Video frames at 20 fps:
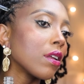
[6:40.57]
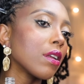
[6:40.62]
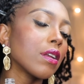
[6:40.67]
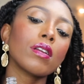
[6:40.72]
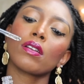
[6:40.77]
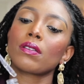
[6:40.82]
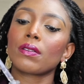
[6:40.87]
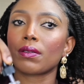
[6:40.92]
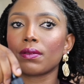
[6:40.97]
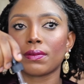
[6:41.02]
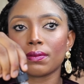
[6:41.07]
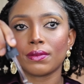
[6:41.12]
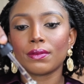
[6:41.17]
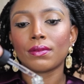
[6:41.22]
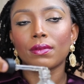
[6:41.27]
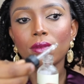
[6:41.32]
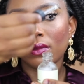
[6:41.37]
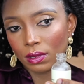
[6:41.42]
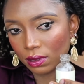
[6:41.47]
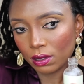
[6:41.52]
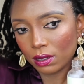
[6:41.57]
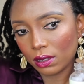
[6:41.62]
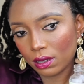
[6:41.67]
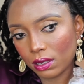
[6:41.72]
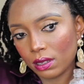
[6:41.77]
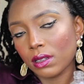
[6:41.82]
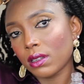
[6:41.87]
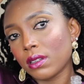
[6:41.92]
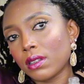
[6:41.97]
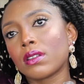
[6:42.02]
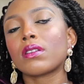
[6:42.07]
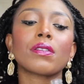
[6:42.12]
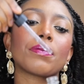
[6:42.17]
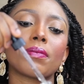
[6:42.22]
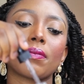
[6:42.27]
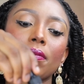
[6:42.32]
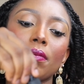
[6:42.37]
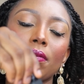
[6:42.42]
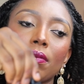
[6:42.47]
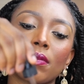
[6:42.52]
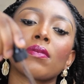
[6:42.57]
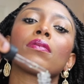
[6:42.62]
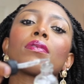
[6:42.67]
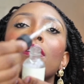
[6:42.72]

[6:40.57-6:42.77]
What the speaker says: mousse and my hair oil as well.